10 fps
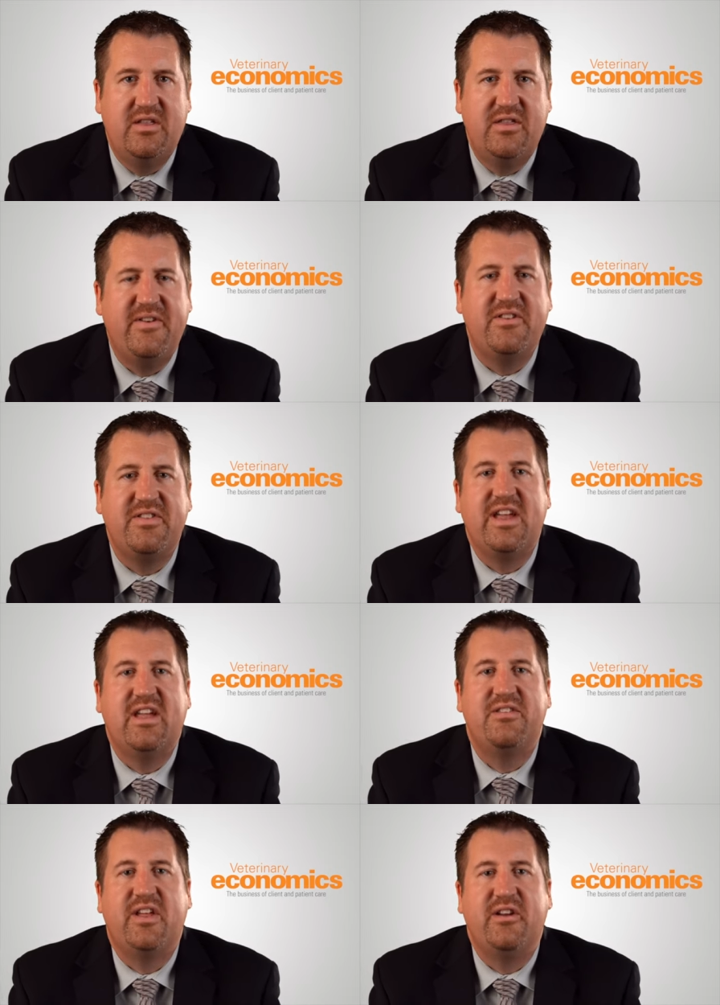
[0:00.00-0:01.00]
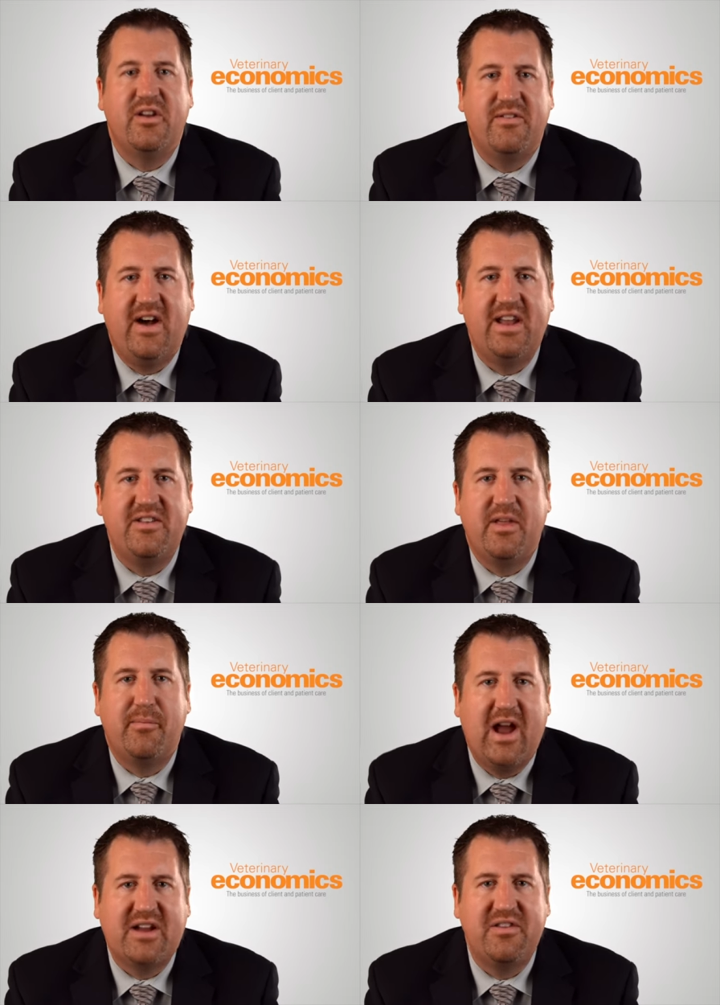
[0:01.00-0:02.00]
The first thing is that you're going to find is
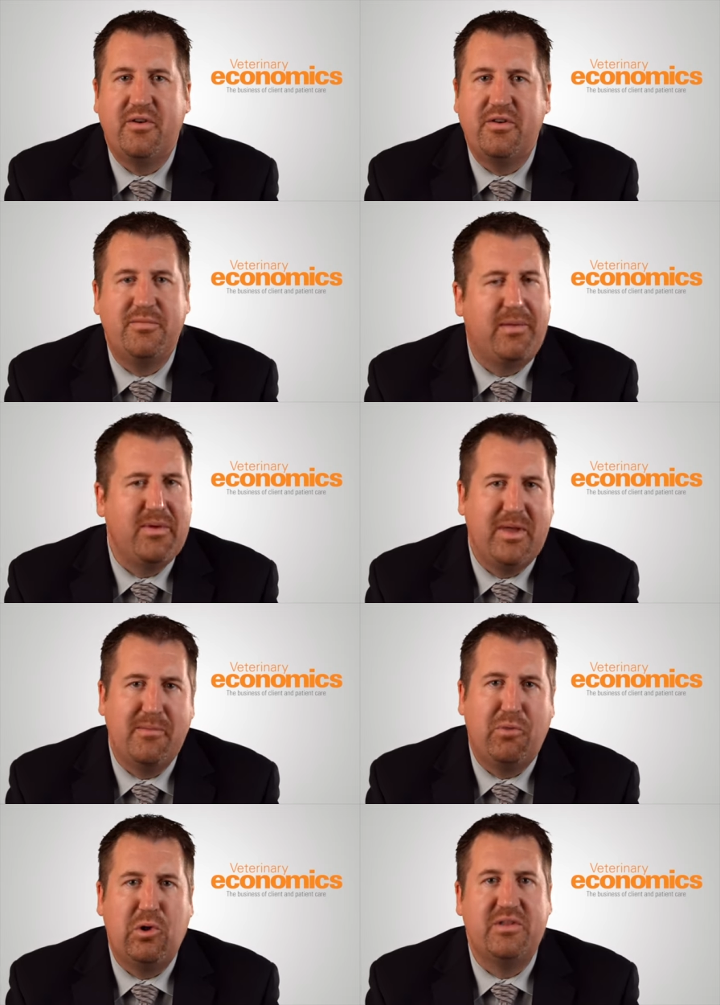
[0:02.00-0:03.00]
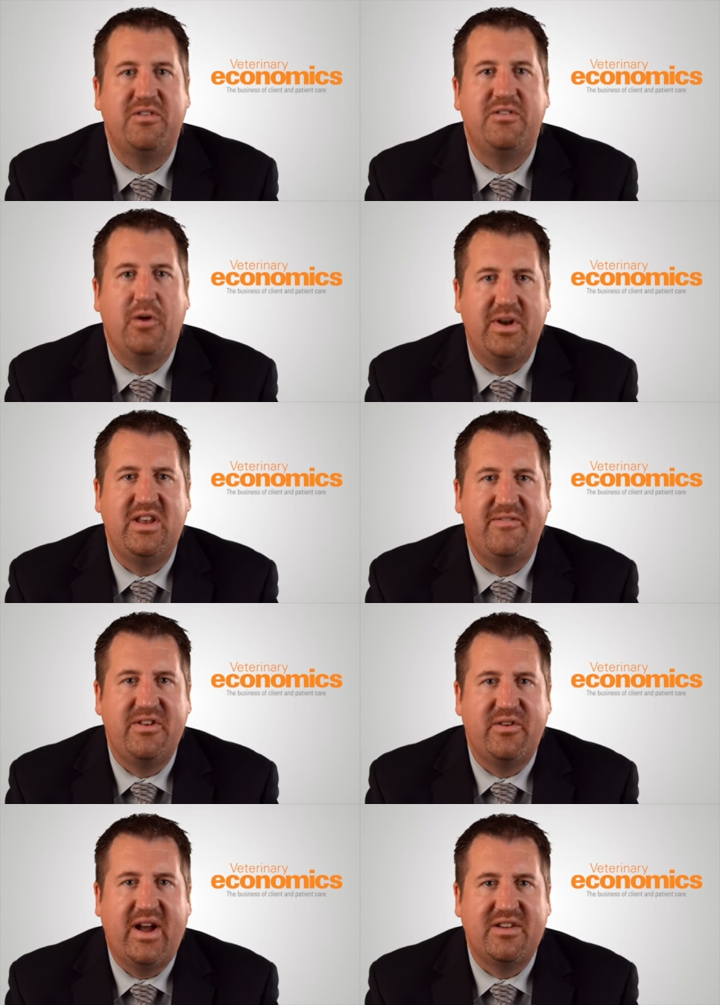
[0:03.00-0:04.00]
that practice owners probably being pulled in so many
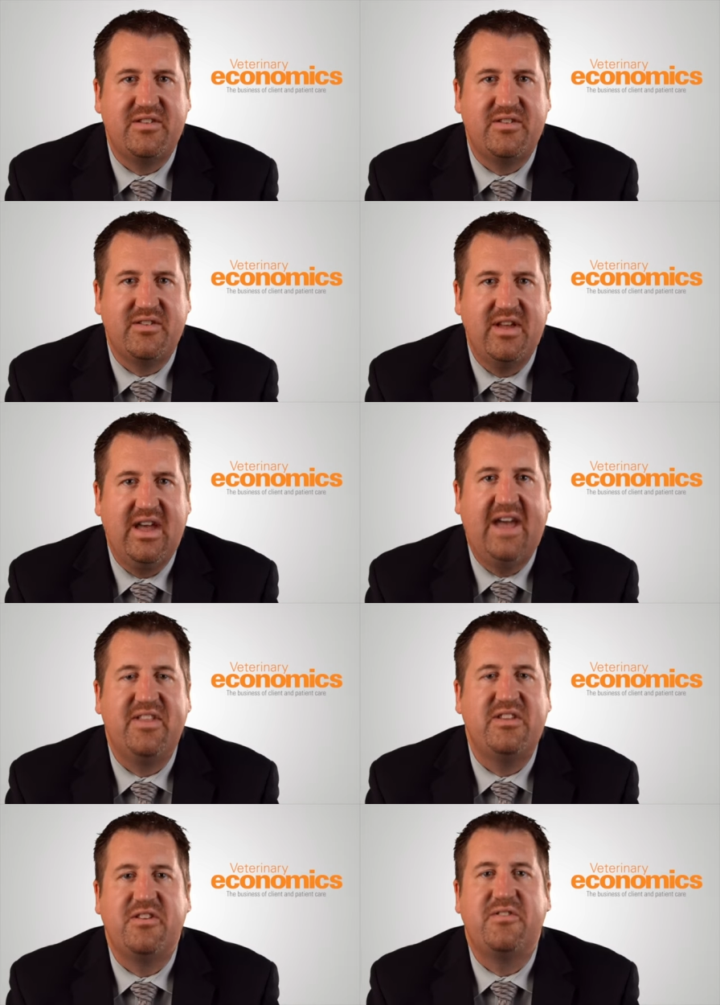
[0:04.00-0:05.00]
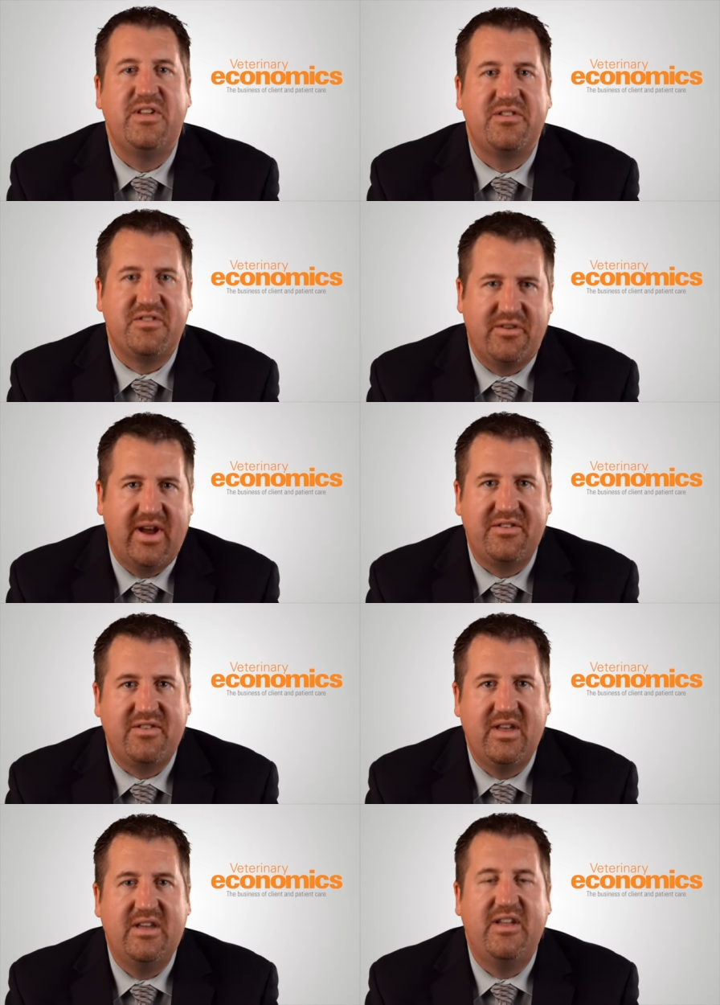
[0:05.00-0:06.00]
different directions and they just feel
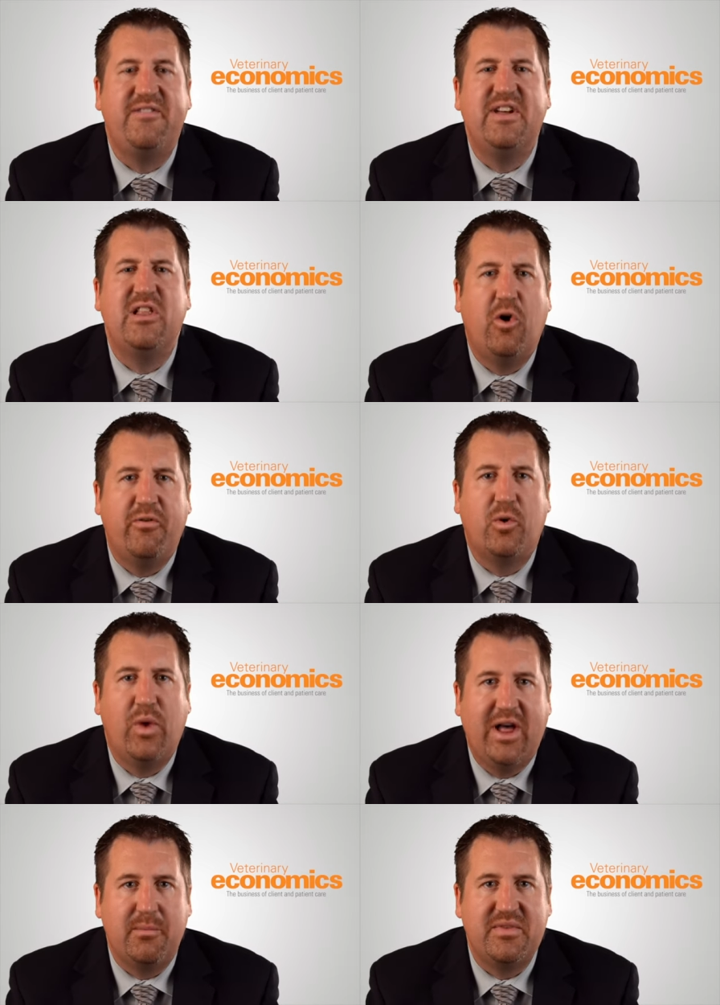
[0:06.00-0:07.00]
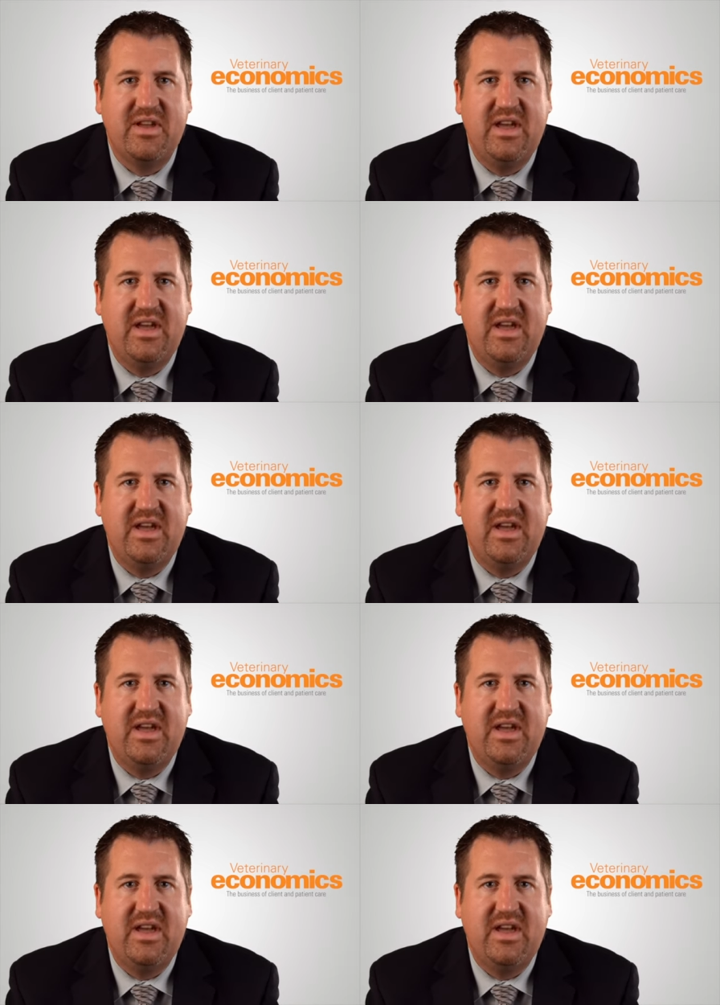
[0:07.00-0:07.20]
stressed. They feel overwhelmed.